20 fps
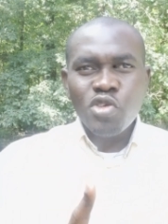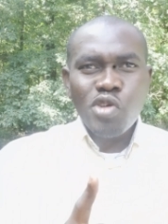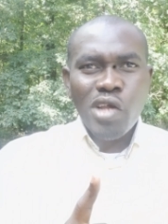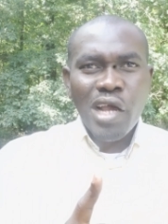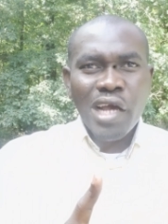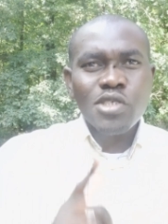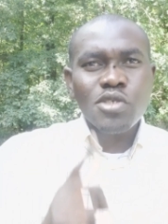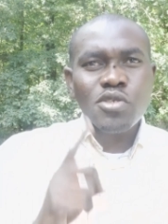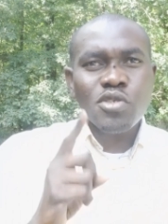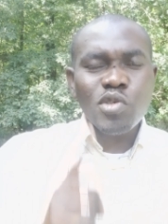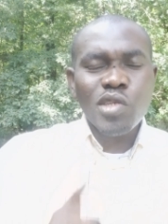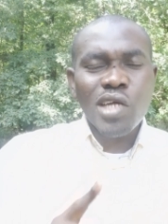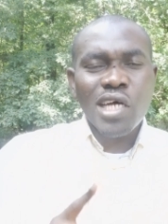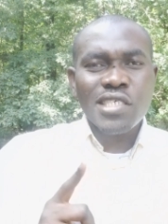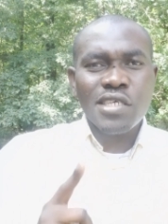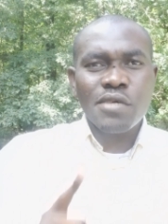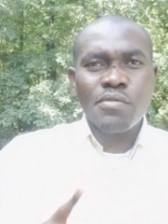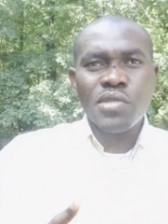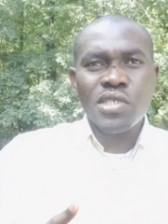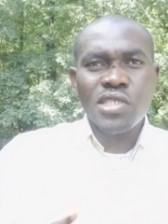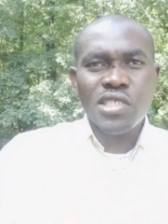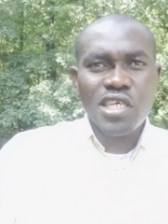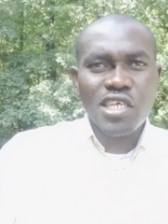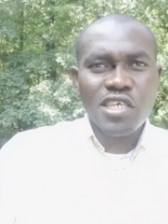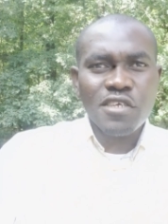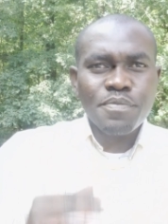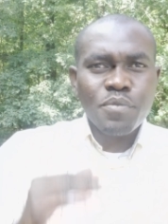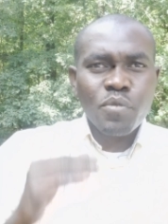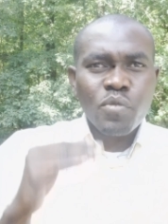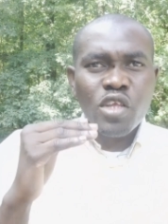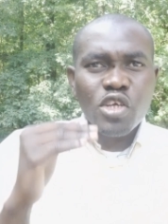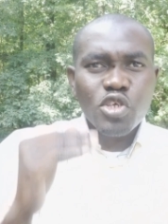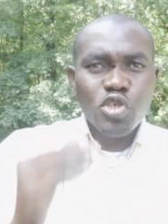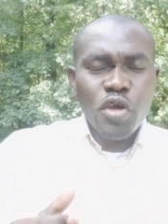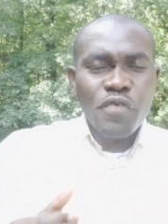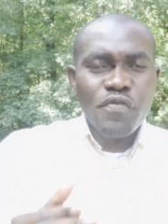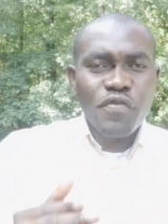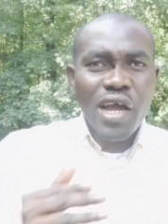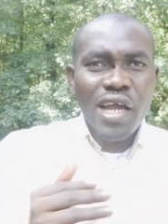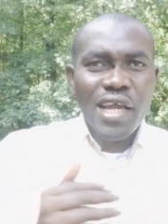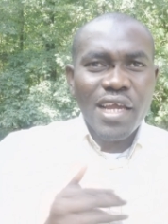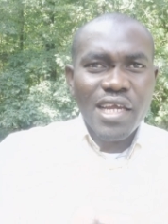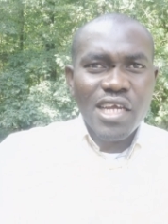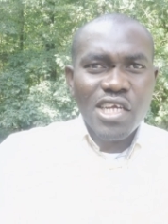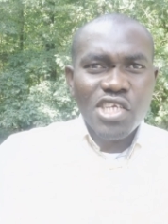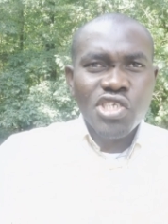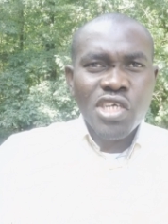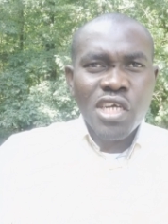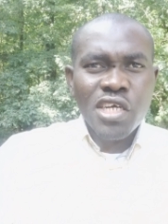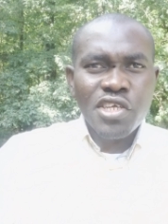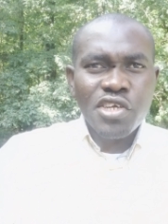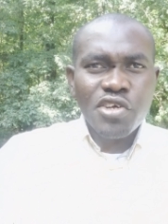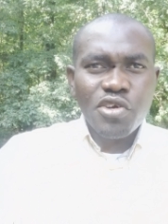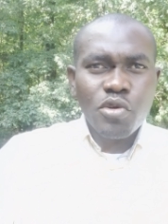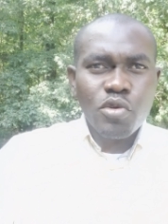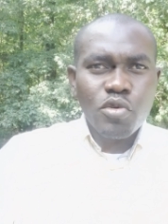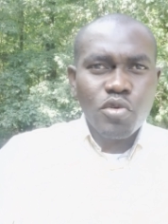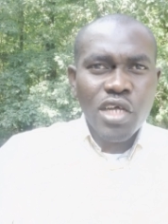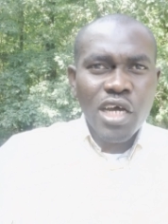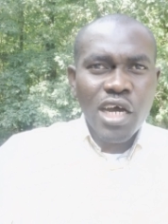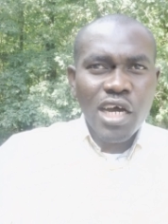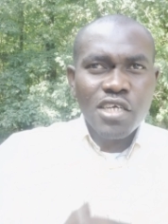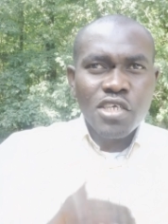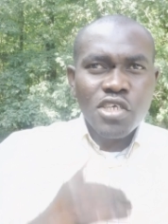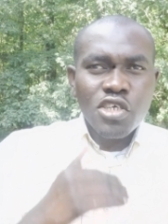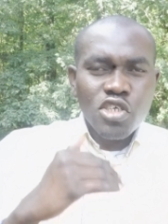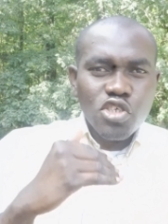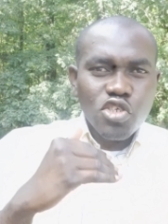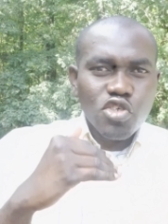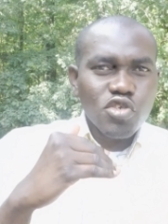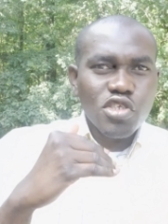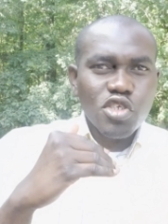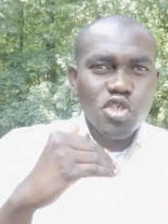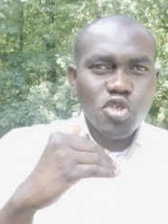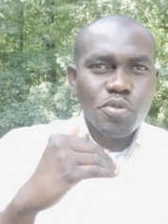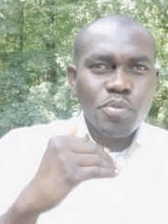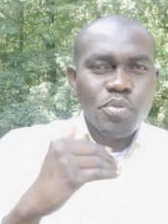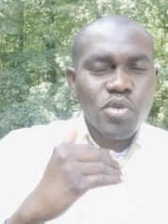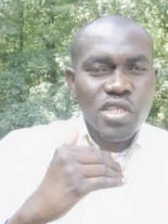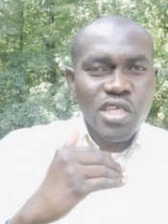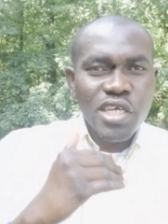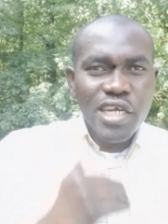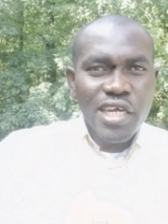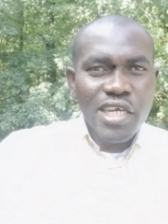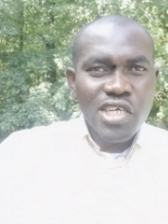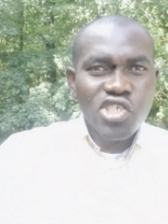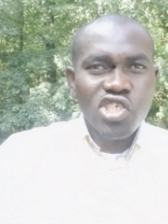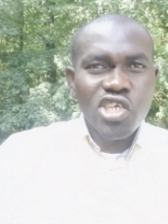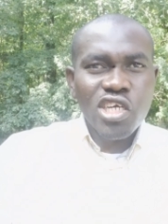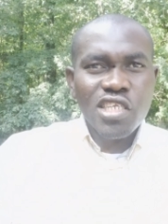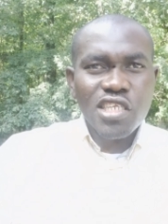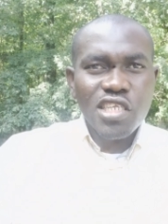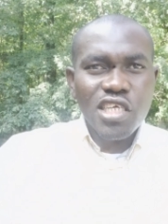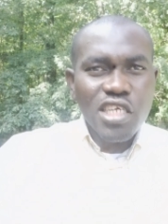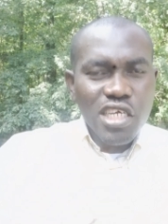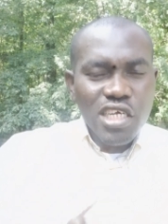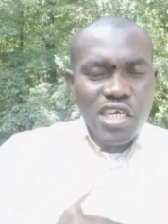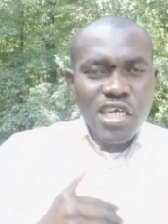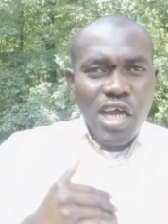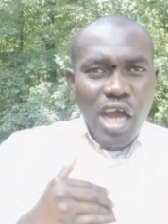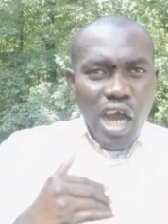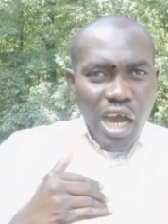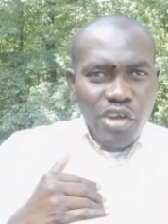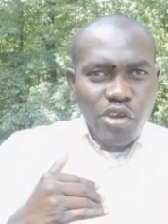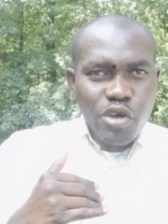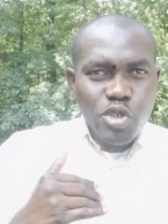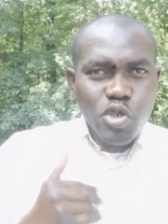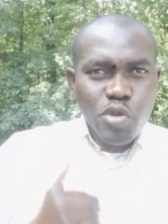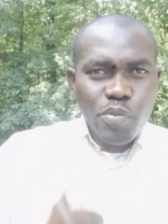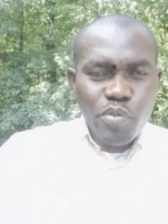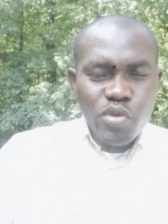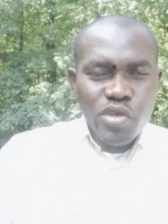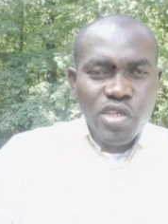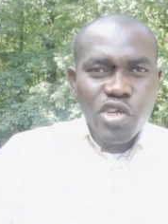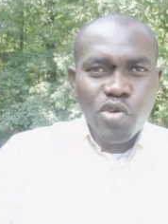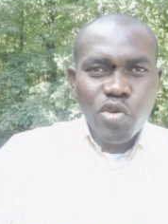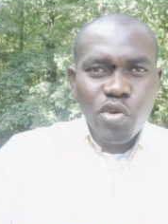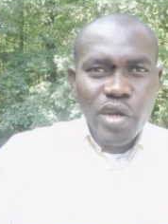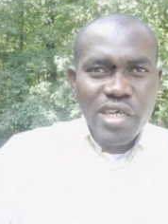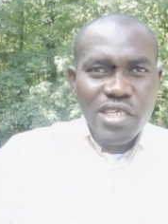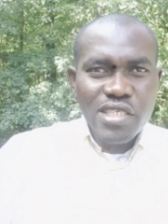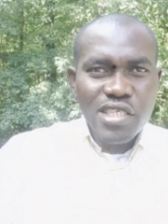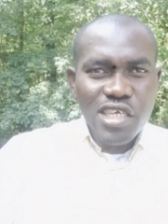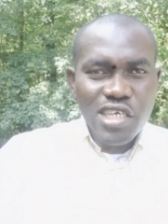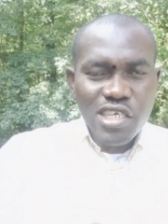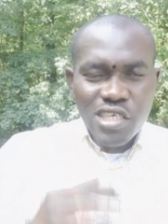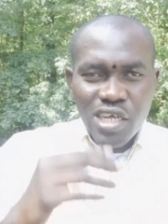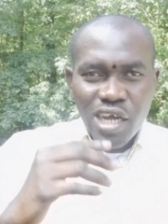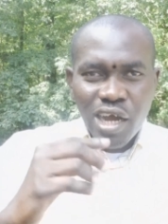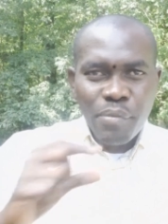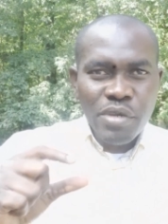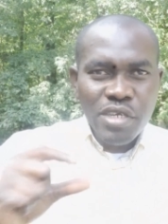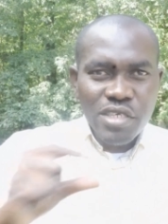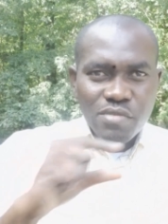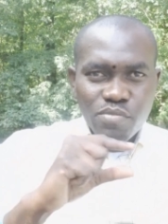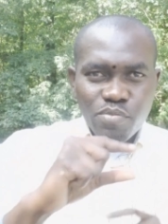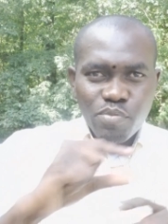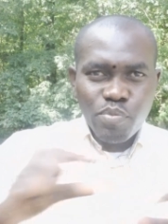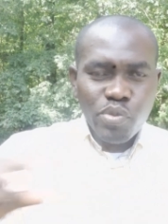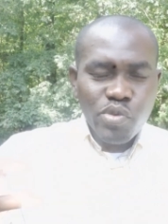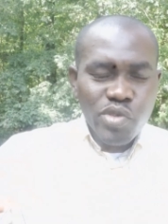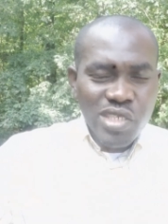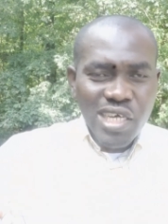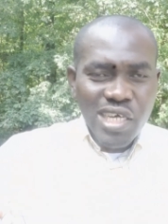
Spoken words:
you guys to do that same mistake. So if you're HND holder, you need to put the HND and also put the OND. I mean, put